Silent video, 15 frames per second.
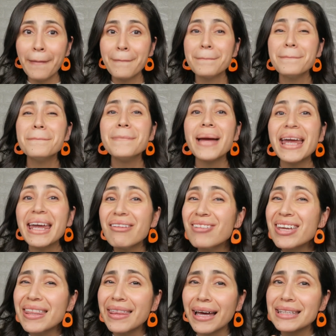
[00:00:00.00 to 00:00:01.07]

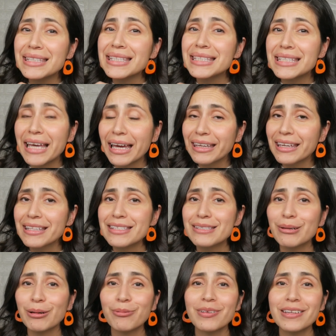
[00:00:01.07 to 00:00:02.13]
maybe that second
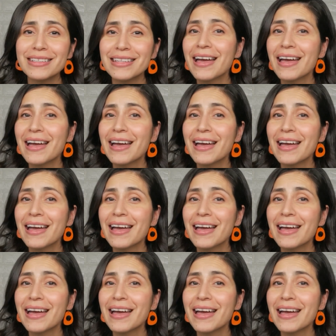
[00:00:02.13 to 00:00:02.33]
surface.